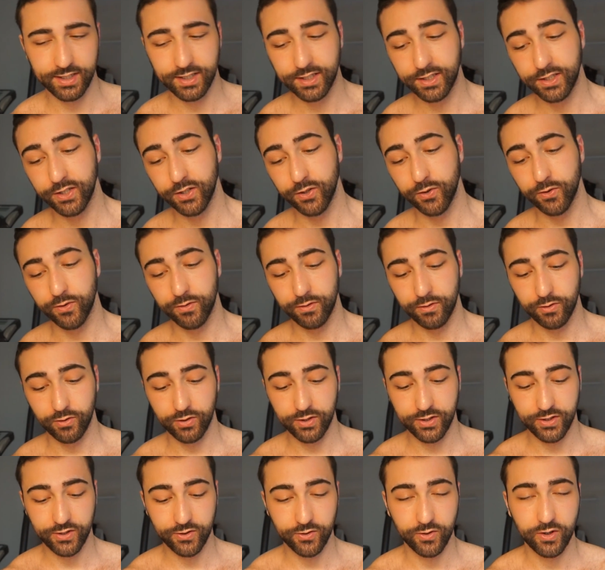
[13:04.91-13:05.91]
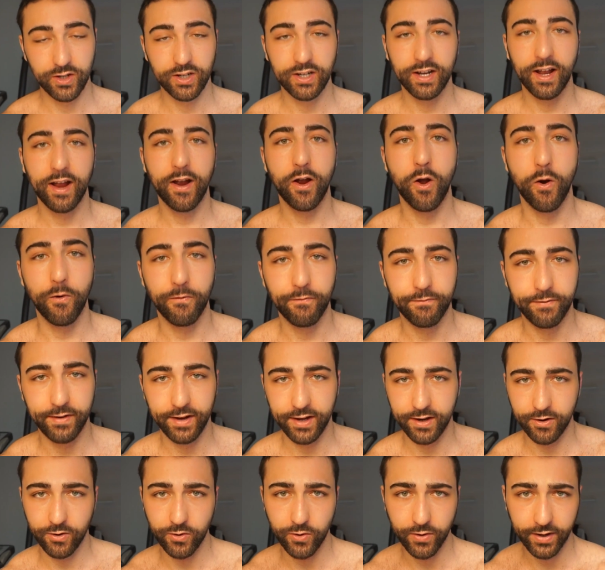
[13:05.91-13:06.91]
So also
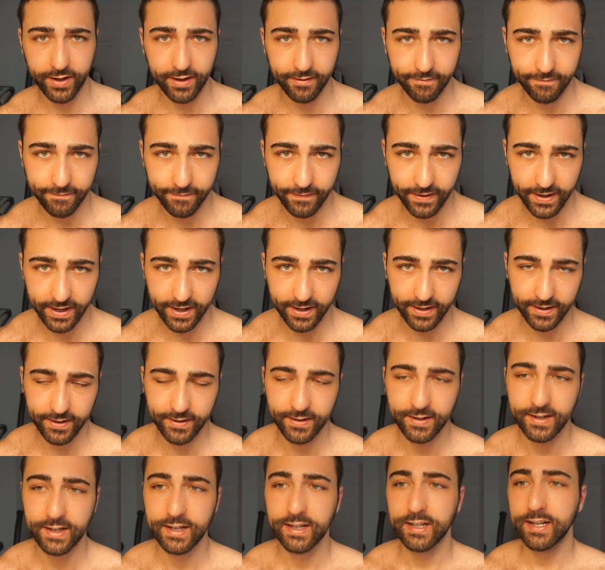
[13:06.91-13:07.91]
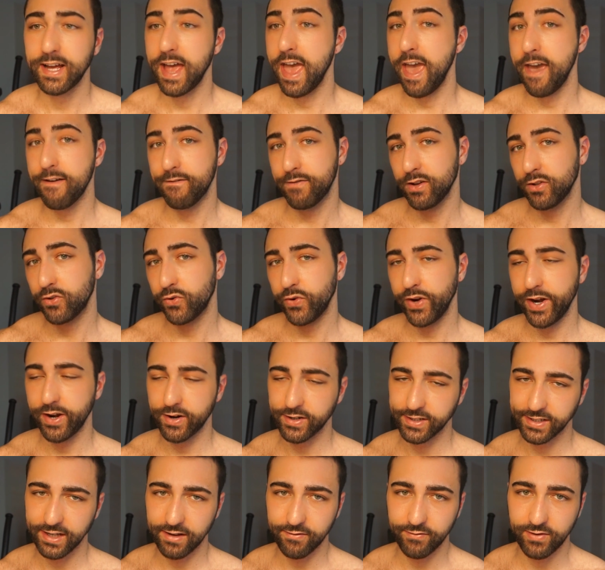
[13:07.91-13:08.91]
coffee or caffeine, ephedrine or
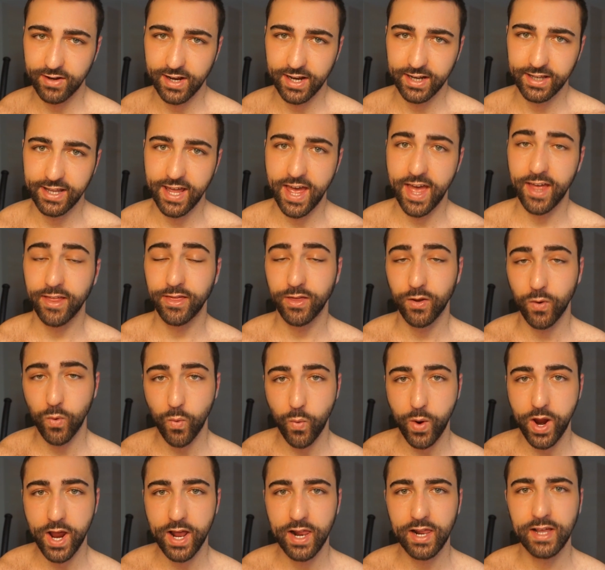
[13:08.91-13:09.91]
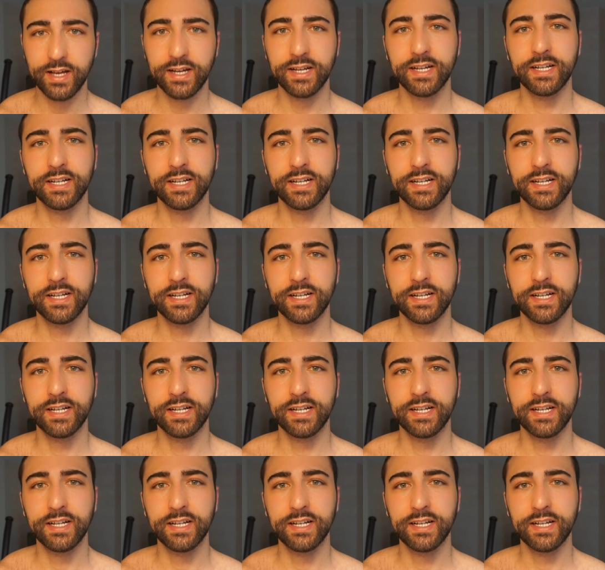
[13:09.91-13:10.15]
something like that will